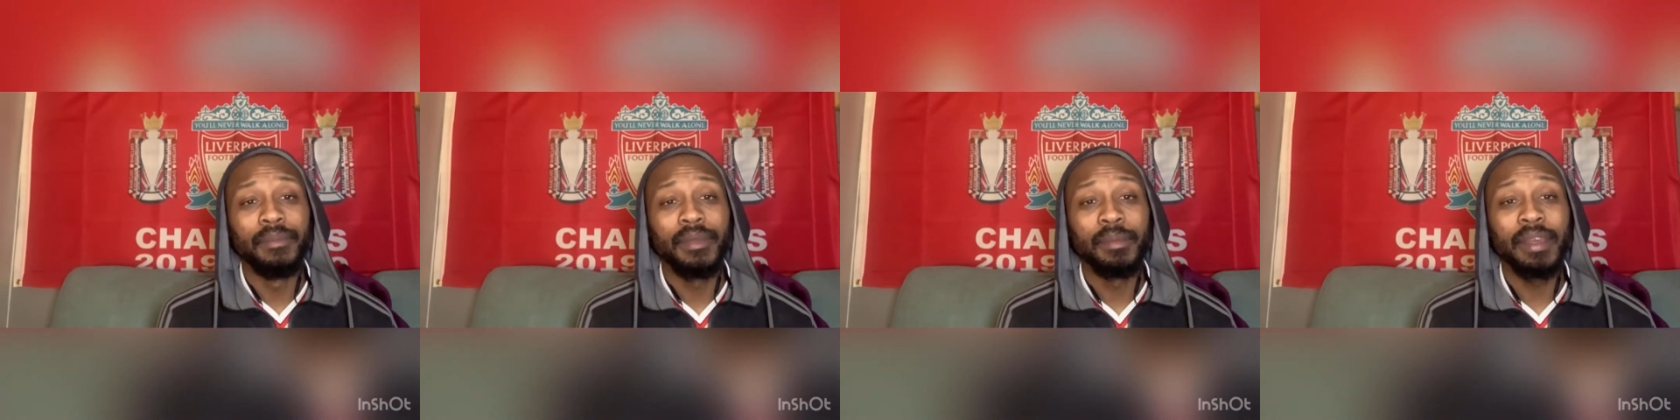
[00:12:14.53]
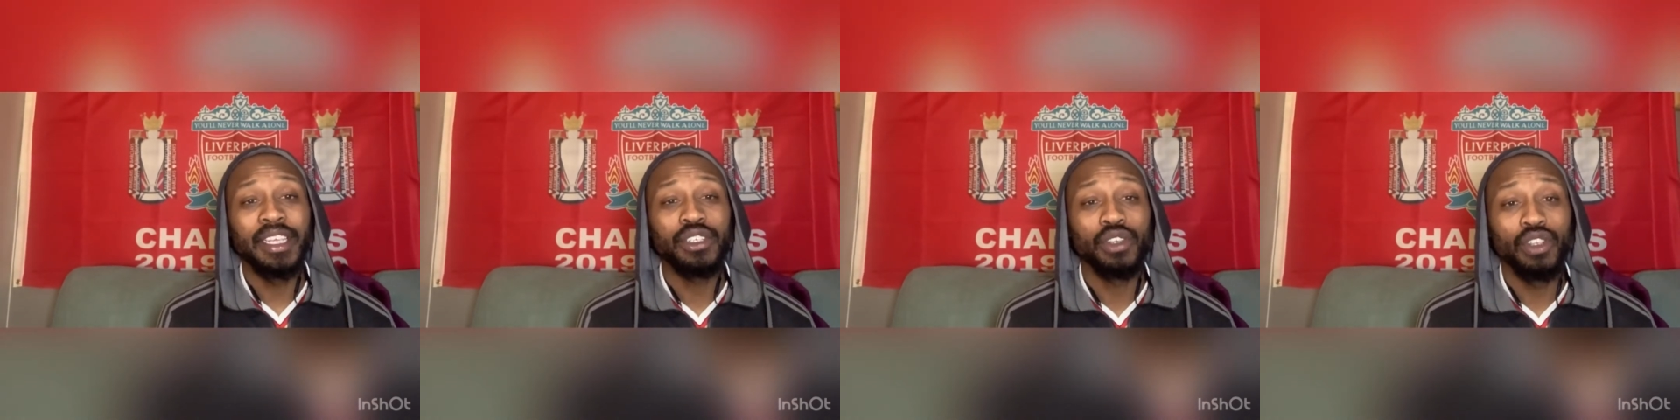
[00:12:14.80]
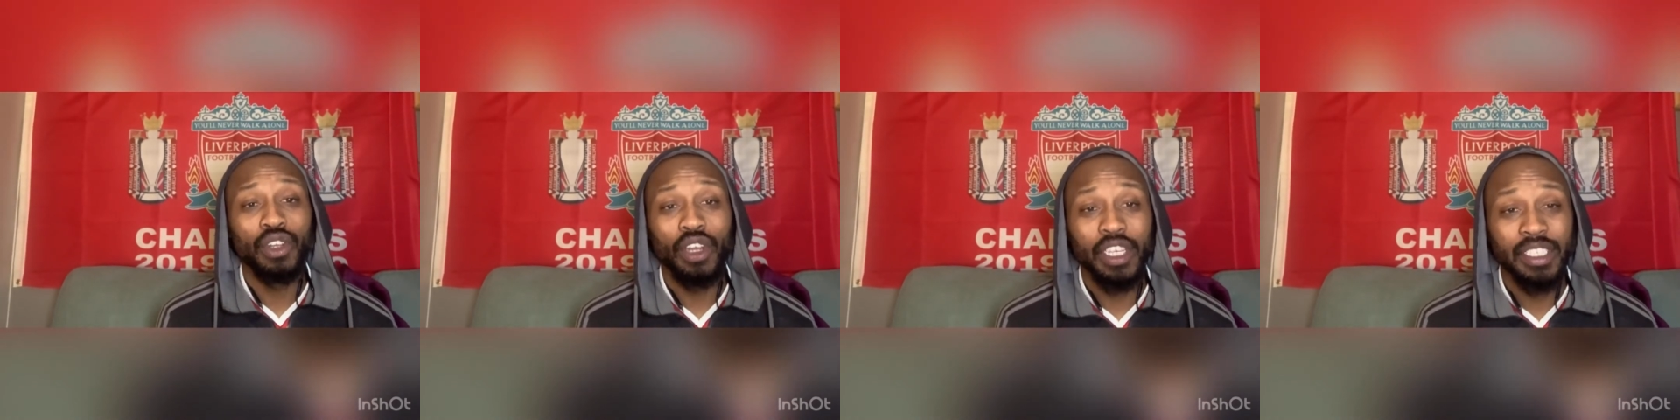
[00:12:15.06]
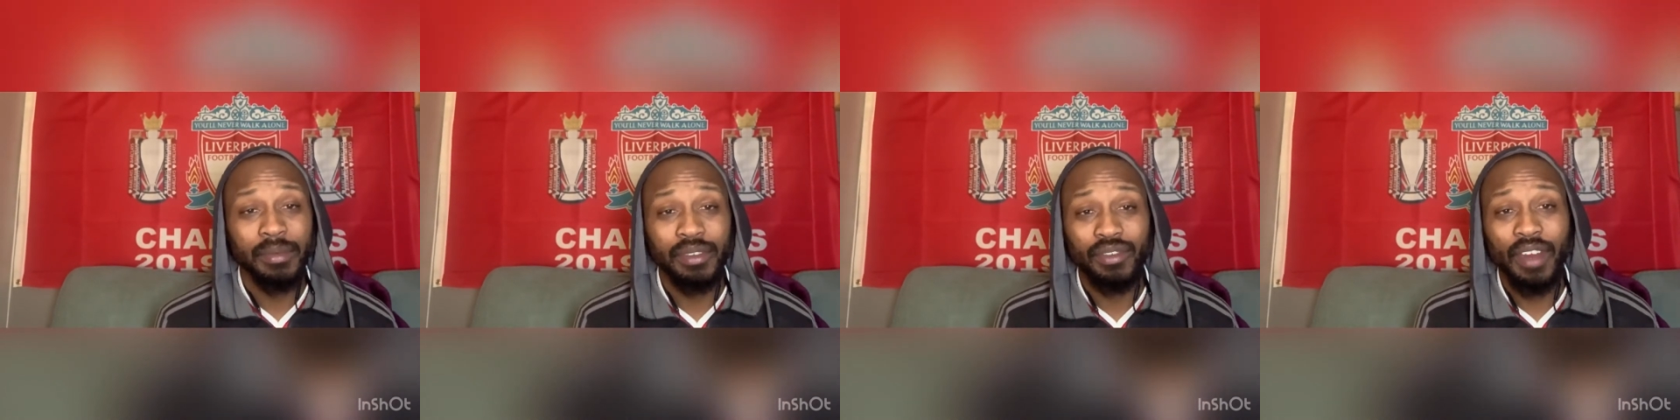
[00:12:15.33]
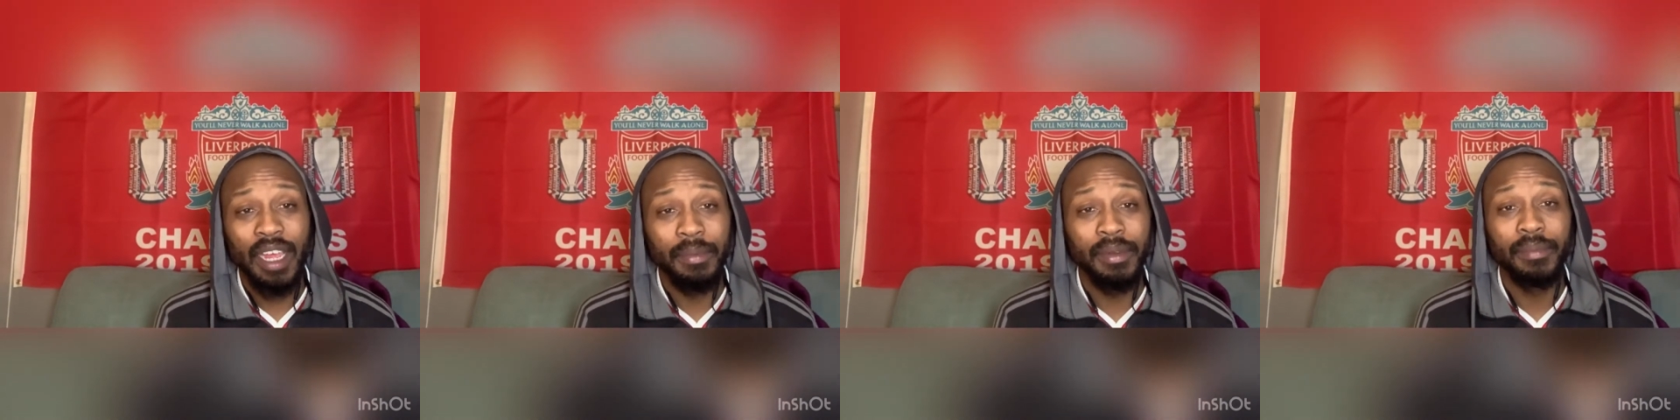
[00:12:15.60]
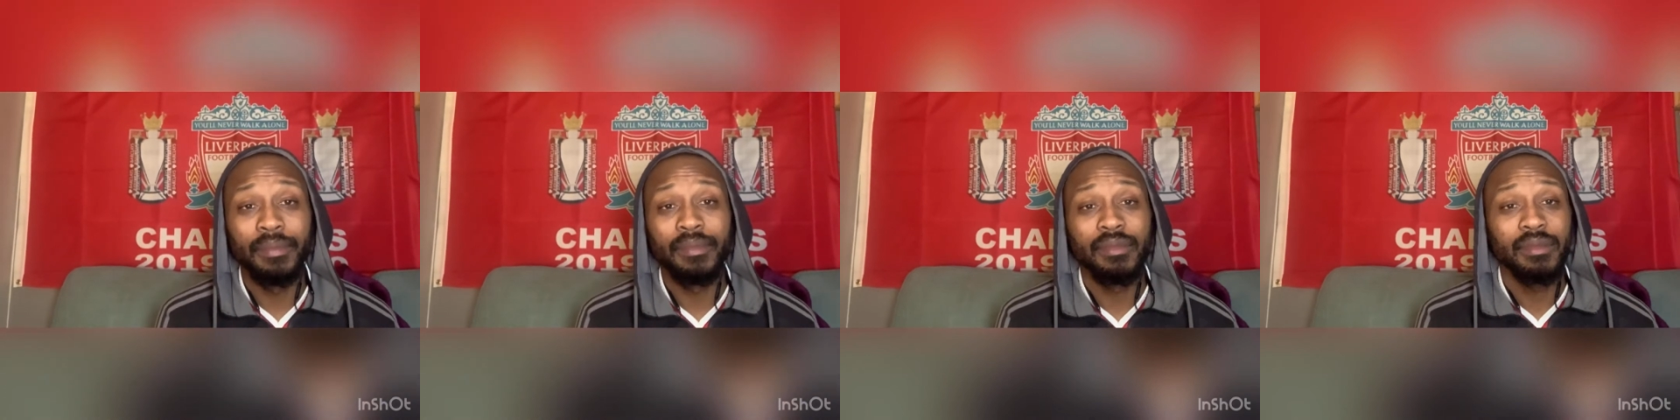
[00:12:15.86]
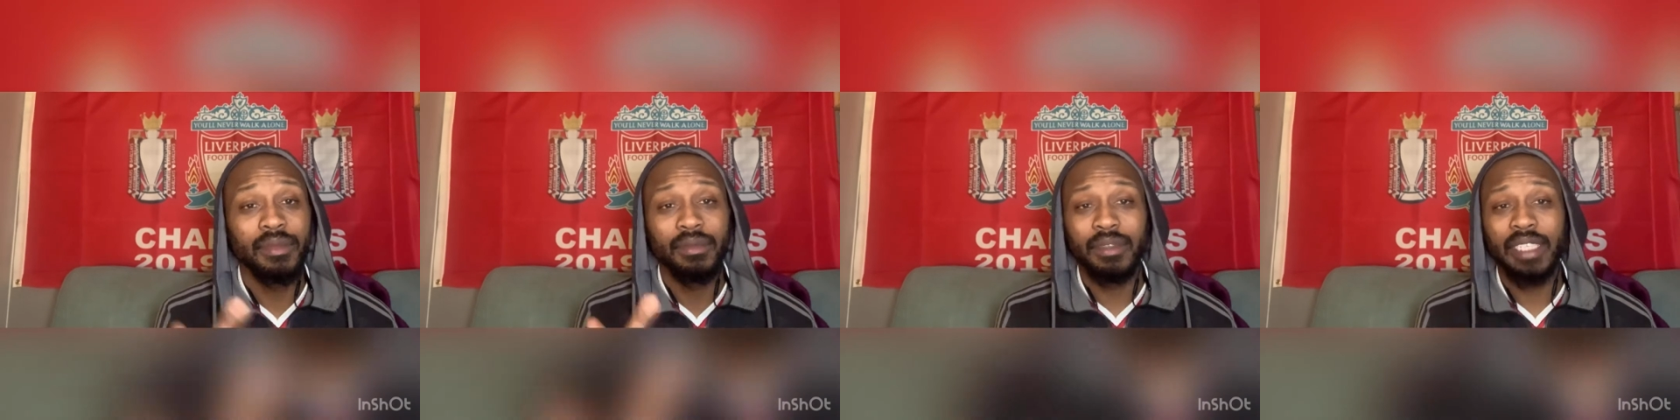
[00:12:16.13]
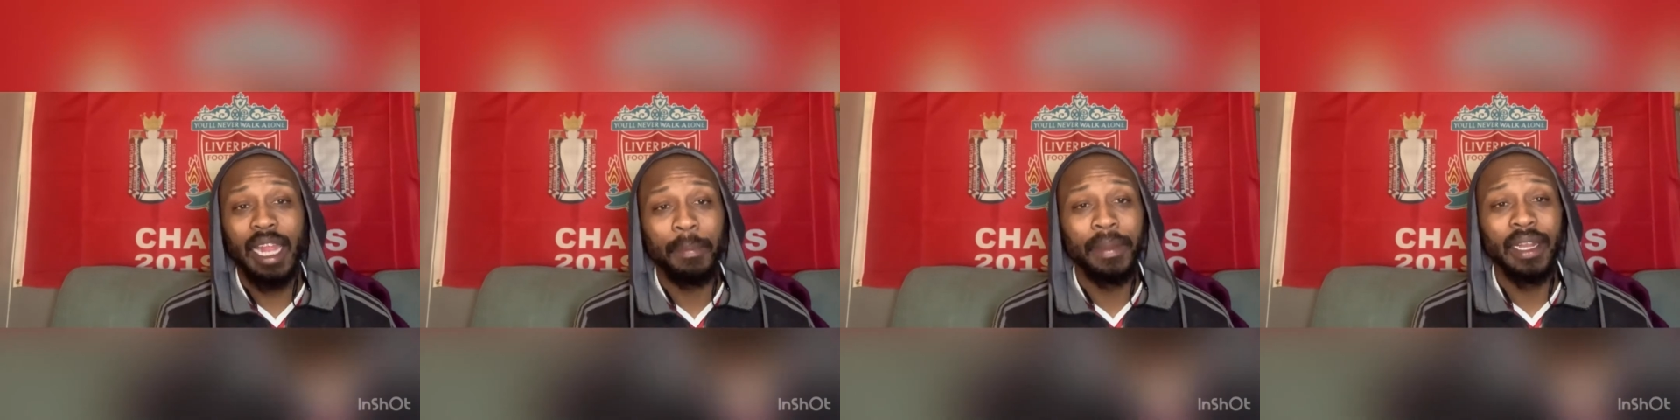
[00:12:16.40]
Make sure you lot subscribe him,
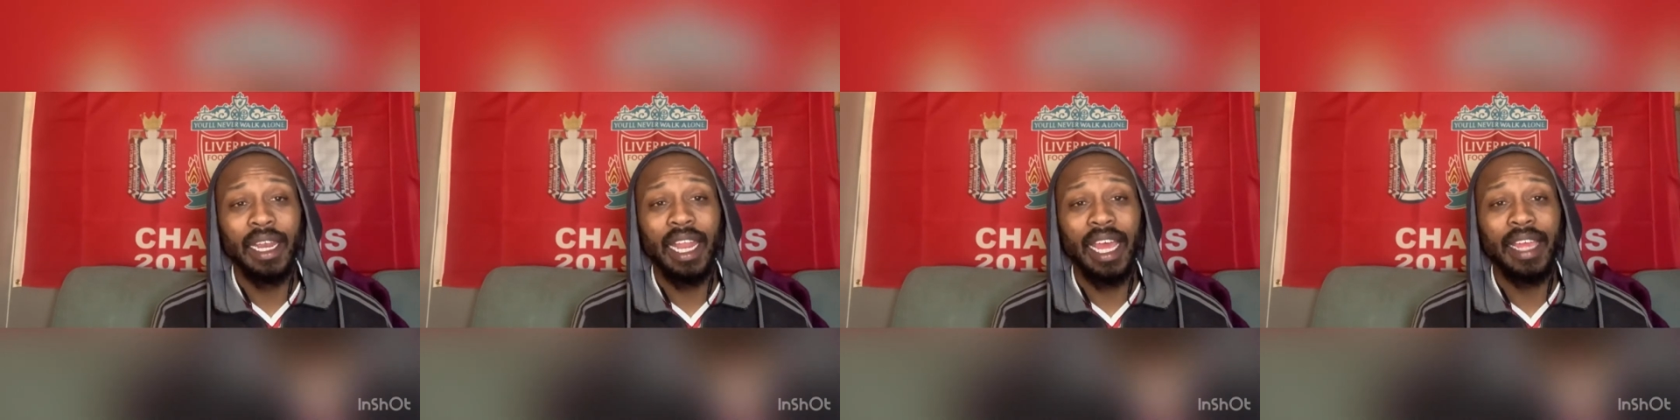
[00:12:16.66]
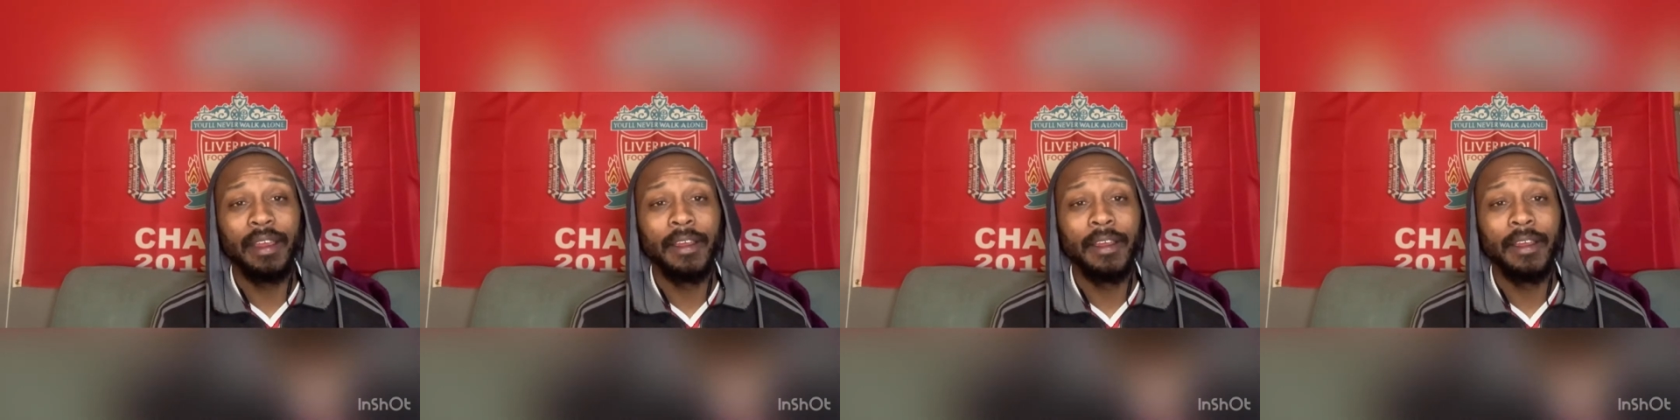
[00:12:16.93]
slapping a like.